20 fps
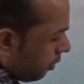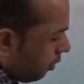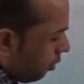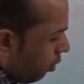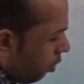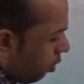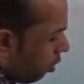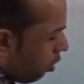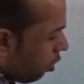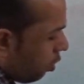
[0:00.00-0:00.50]

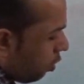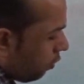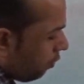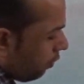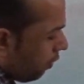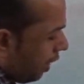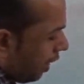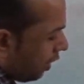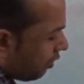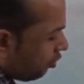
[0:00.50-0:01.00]
law
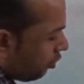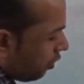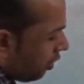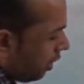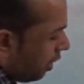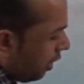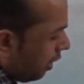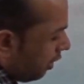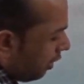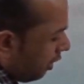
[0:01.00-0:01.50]
of action
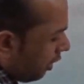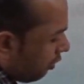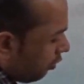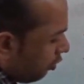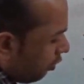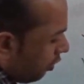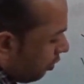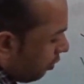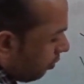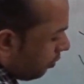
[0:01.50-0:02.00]
and
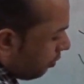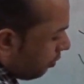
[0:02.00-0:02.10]
reaction.